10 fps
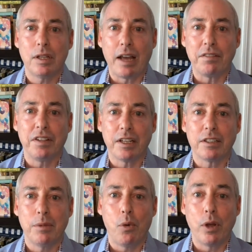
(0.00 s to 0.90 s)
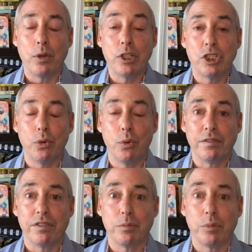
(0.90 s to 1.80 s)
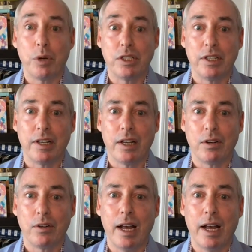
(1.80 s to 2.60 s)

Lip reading: conflict about whether he should run for president again or